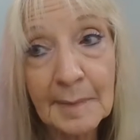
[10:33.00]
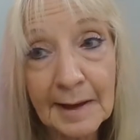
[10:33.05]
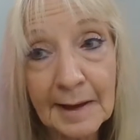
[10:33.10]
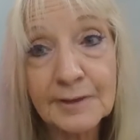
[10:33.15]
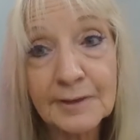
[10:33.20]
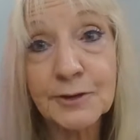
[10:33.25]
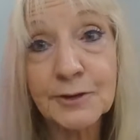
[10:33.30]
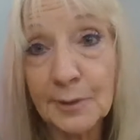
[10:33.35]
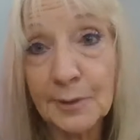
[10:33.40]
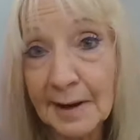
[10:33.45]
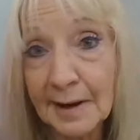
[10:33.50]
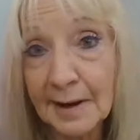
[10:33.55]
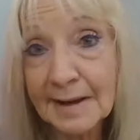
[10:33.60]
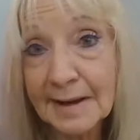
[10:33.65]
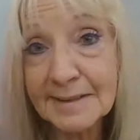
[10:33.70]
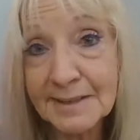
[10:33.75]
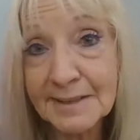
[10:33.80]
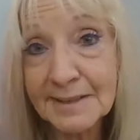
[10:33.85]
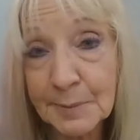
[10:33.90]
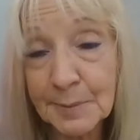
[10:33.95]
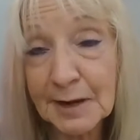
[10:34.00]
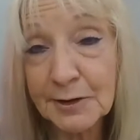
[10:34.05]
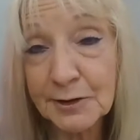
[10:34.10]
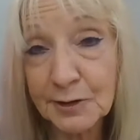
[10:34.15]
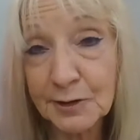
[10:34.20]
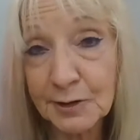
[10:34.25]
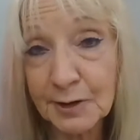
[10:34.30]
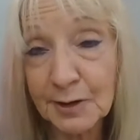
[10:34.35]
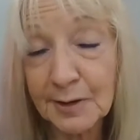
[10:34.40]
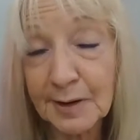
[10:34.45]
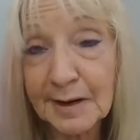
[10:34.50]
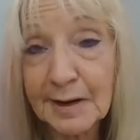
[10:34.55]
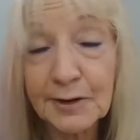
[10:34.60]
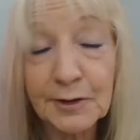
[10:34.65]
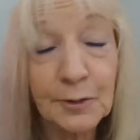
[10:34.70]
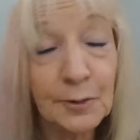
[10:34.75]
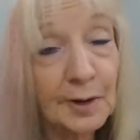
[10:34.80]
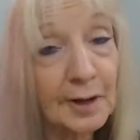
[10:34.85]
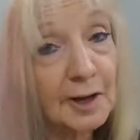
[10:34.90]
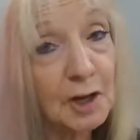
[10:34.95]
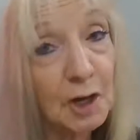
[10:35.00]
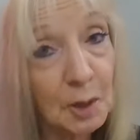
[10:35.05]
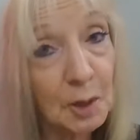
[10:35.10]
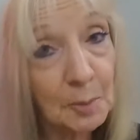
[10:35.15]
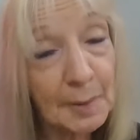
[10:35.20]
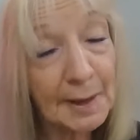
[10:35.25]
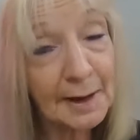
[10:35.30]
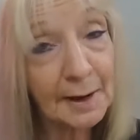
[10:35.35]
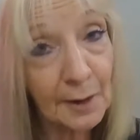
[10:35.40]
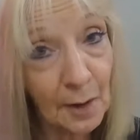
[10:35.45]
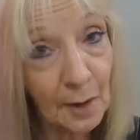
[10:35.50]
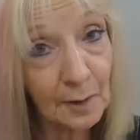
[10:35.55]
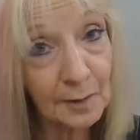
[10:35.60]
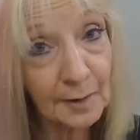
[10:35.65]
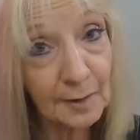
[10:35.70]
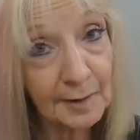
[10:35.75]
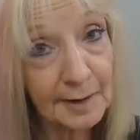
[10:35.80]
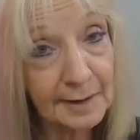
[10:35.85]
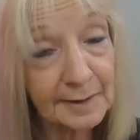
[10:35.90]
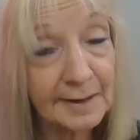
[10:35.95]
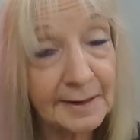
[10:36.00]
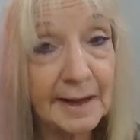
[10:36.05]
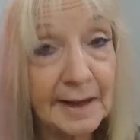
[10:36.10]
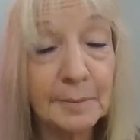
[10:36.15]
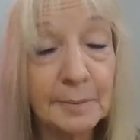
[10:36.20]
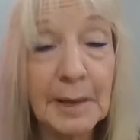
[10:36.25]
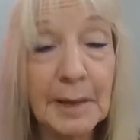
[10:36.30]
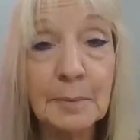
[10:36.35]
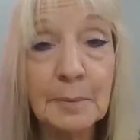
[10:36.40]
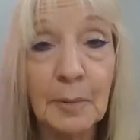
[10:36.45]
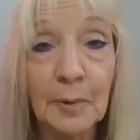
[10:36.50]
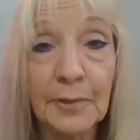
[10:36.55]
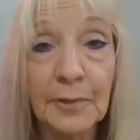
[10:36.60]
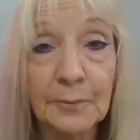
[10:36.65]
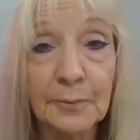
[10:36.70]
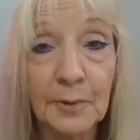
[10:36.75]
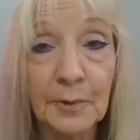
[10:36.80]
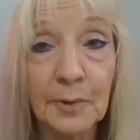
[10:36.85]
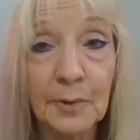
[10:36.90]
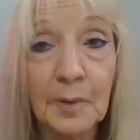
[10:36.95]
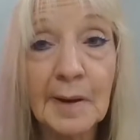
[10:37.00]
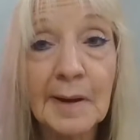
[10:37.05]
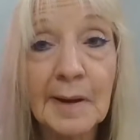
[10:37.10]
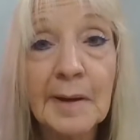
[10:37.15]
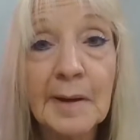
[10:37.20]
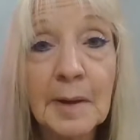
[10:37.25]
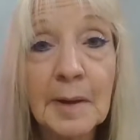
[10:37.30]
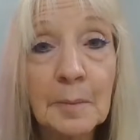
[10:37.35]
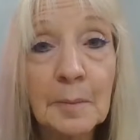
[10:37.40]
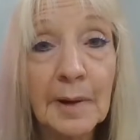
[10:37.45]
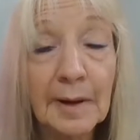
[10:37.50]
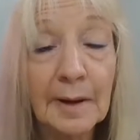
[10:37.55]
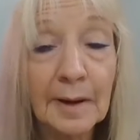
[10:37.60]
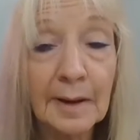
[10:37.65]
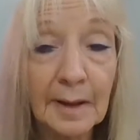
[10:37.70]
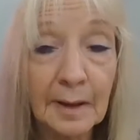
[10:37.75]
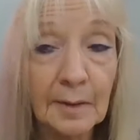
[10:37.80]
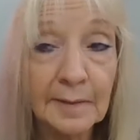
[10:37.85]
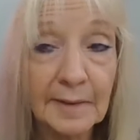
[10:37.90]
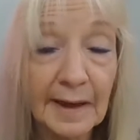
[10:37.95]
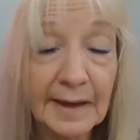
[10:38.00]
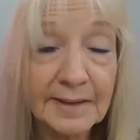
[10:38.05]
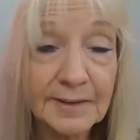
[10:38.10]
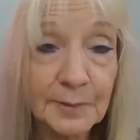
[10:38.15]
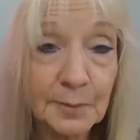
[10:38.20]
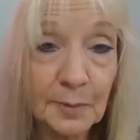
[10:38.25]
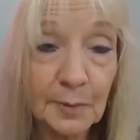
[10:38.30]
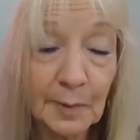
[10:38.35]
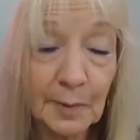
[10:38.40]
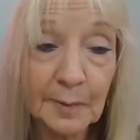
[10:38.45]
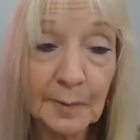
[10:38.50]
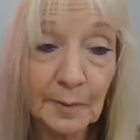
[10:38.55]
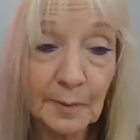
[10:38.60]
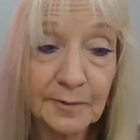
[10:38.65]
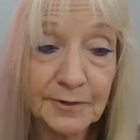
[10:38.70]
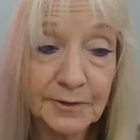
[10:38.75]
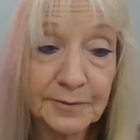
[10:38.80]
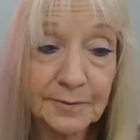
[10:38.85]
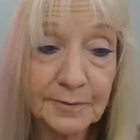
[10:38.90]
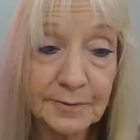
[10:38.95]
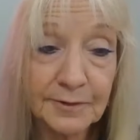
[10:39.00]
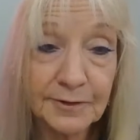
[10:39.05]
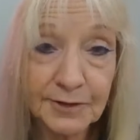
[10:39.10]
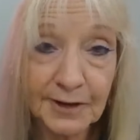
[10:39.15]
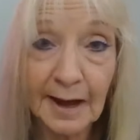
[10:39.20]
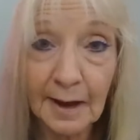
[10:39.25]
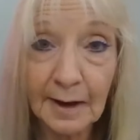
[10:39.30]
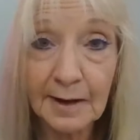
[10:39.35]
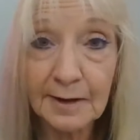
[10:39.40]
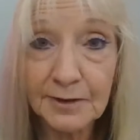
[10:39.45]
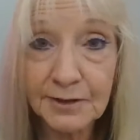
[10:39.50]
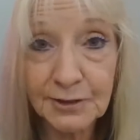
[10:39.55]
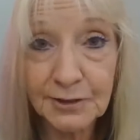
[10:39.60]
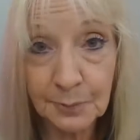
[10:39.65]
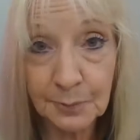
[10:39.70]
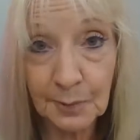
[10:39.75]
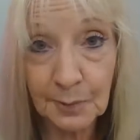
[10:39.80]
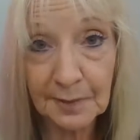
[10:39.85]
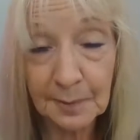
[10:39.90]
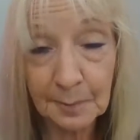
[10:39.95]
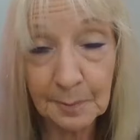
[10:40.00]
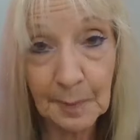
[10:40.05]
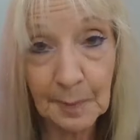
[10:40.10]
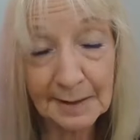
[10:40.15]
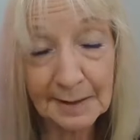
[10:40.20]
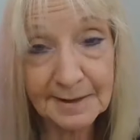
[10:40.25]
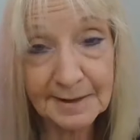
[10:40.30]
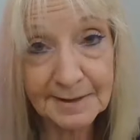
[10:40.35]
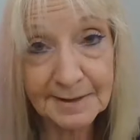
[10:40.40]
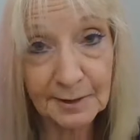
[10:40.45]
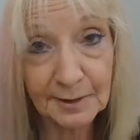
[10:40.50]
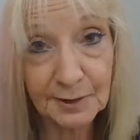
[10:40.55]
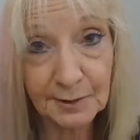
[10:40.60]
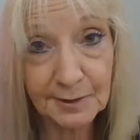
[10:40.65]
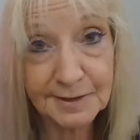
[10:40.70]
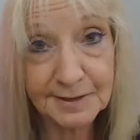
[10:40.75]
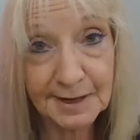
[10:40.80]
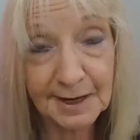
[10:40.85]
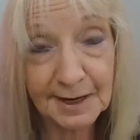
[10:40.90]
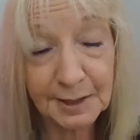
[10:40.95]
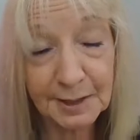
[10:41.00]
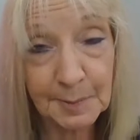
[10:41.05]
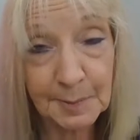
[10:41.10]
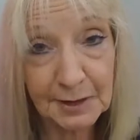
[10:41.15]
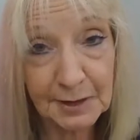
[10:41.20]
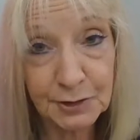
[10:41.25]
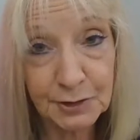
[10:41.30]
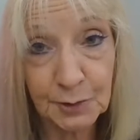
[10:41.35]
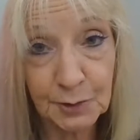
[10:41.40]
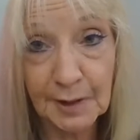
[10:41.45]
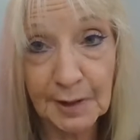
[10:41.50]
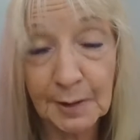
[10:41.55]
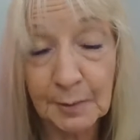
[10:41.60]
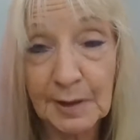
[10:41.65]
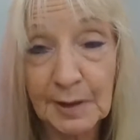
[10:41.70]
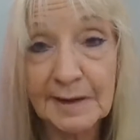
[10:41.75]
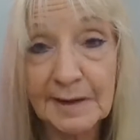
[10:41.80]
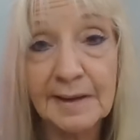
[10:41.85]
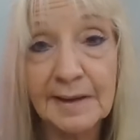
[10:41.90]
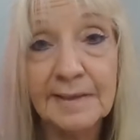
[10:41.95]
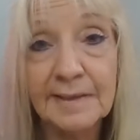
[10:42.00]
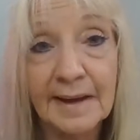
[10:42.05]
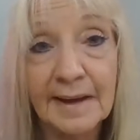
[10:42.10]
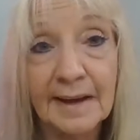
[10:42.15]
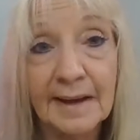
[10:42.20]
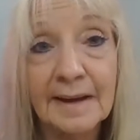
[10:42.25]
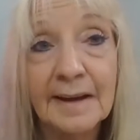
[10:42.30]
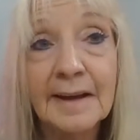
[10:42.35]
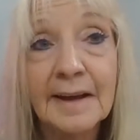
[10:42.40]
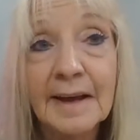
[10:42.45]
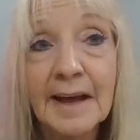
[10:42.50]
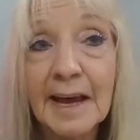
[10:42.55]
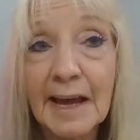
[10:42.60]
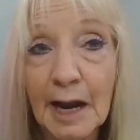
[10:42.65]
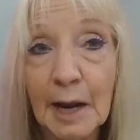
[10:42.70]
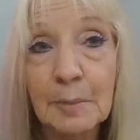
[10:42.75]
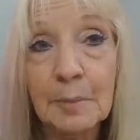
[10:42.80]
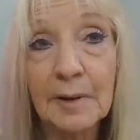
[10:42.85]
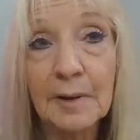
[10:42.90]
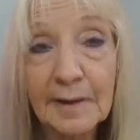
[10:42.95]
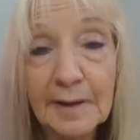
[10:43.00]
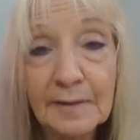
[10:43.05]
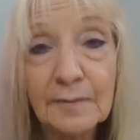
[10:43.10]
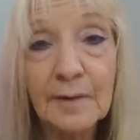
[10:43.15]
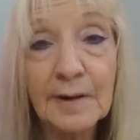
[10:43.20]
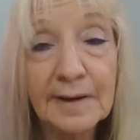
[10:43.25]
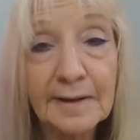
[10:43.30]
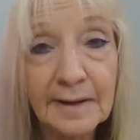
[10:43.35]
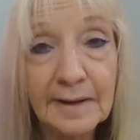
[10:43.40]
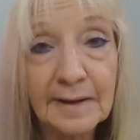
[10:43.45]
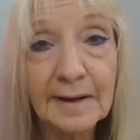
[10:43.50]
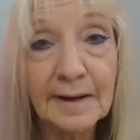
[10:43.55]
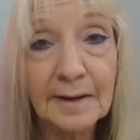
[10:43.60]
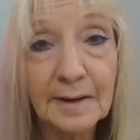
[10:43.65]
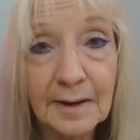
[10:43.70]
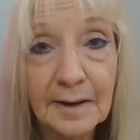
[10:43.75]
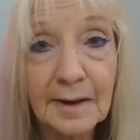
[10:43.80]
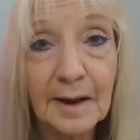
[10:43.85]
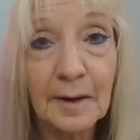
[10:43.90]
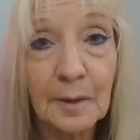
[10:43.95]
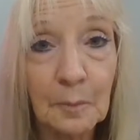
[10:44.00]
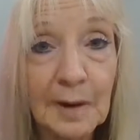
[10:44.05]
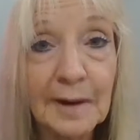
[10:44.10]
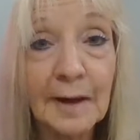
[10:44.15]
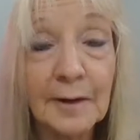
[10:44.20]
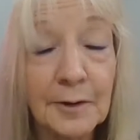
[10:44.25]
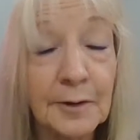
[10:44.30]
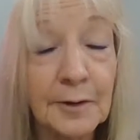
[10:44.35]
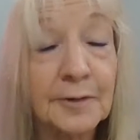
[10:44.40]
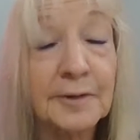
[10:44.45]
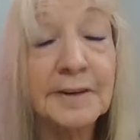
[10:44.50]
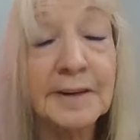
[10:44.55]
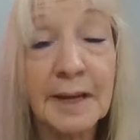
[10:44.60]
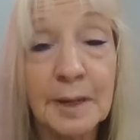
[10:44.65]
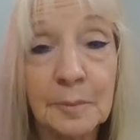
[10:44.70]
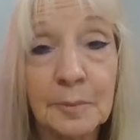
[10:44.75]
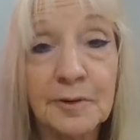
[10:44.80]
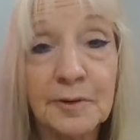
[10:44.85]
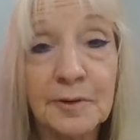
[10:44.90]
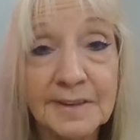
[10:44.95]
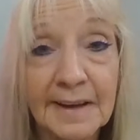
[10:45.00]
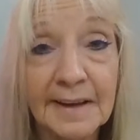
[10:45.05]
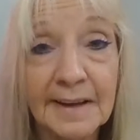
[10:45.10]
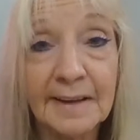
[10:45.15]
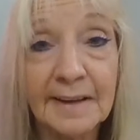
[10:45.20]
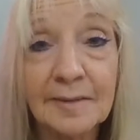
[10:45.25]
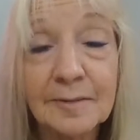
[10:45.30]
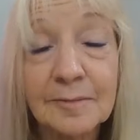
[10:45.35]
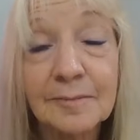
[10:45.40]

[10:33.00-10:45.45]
extra lengths to make sure, and it took a little bit longer to get people through, but that's what we were challenged with by the Secretary of State to make sure that we did that. And I believe we did it 110%.